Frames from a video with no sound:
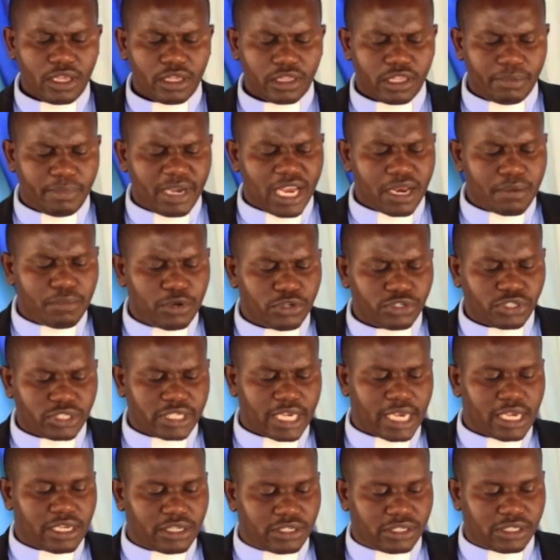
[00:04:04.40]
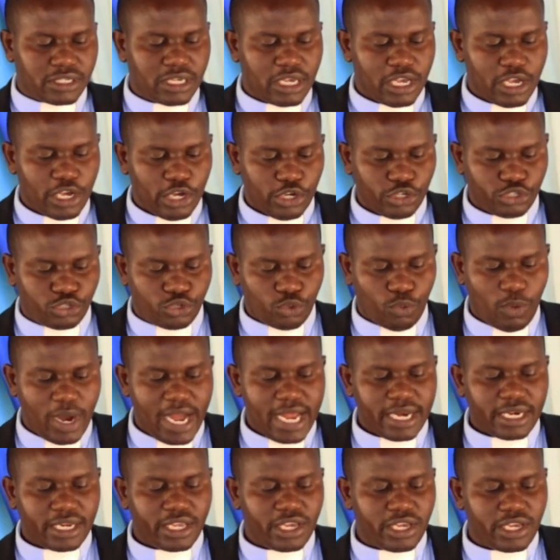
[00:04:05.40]
the Bible says, To
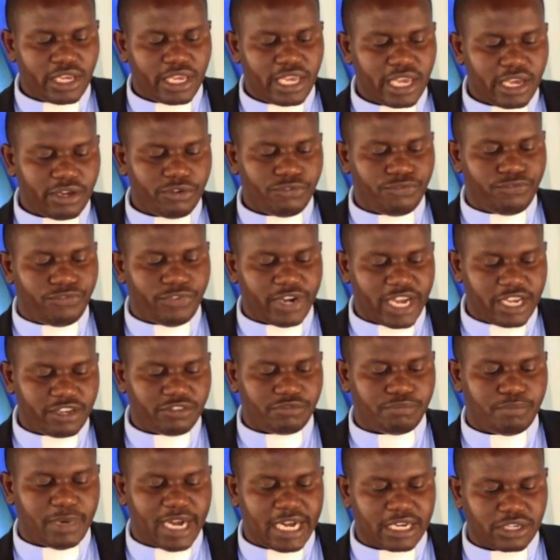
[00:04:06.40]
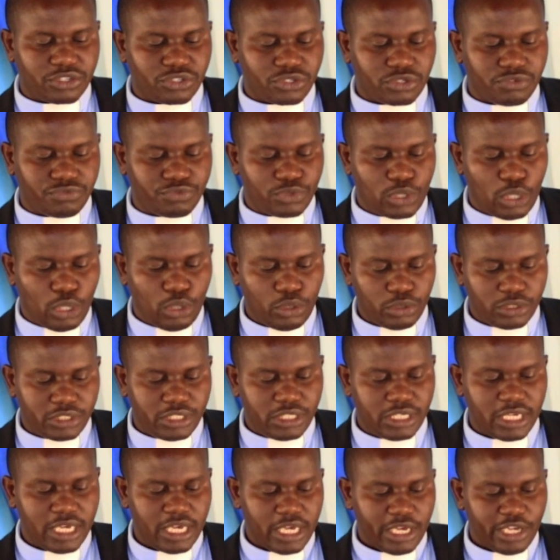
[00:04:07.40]
one he gave five bags of
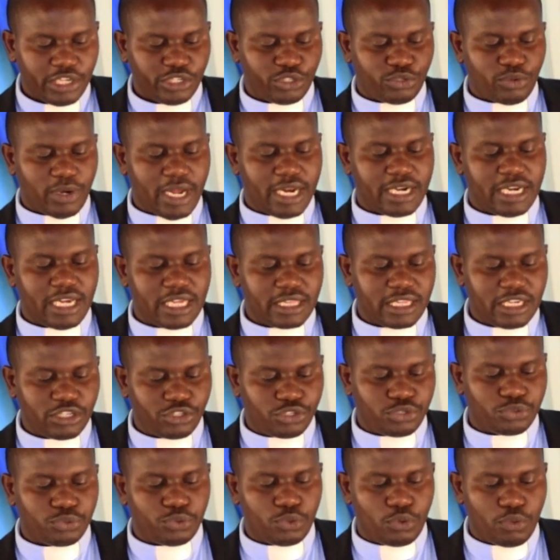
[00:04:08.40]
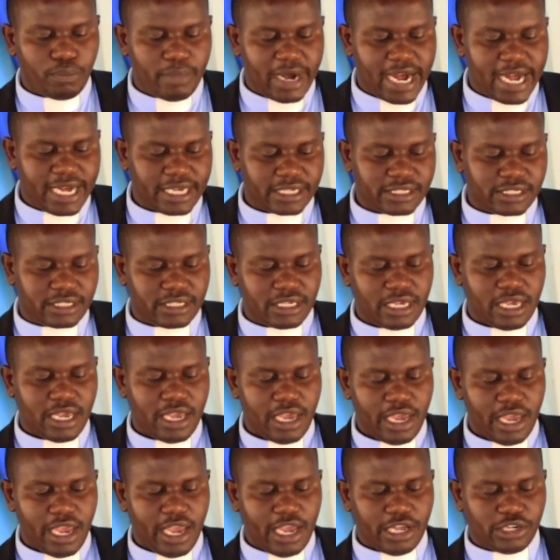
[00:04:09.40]
gold, to another two bags,
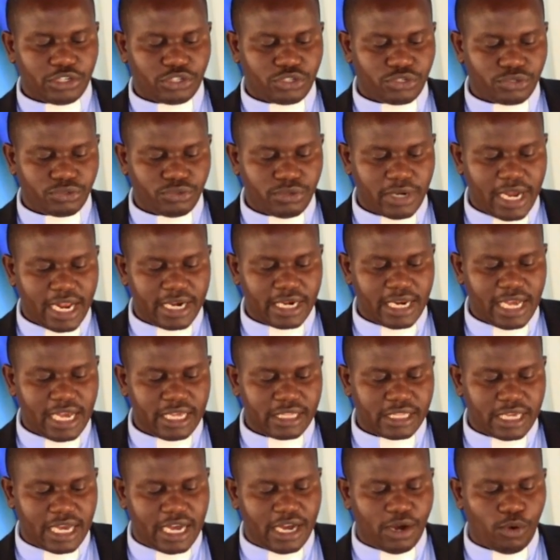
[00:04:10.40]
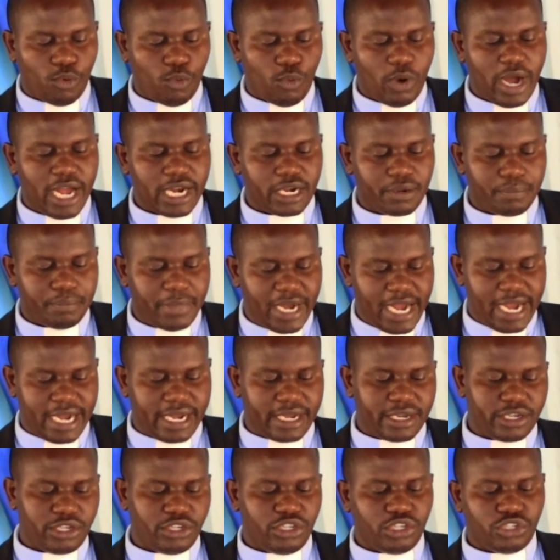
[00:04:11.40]
and to another one
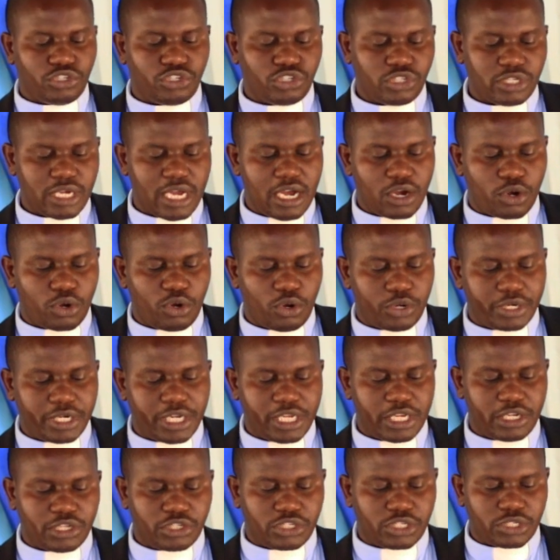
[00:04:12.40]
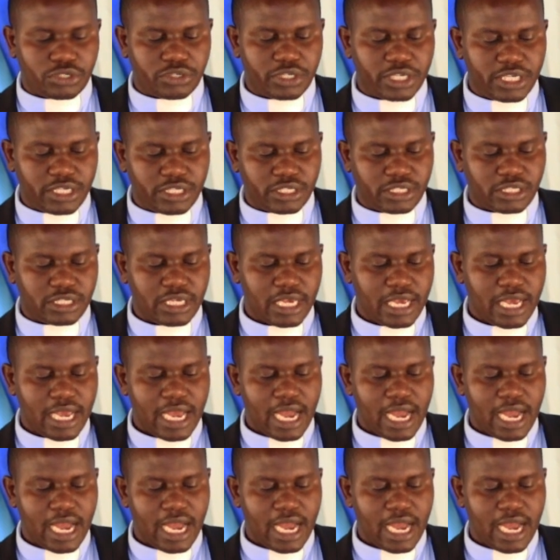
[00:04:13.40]
bag, each according to his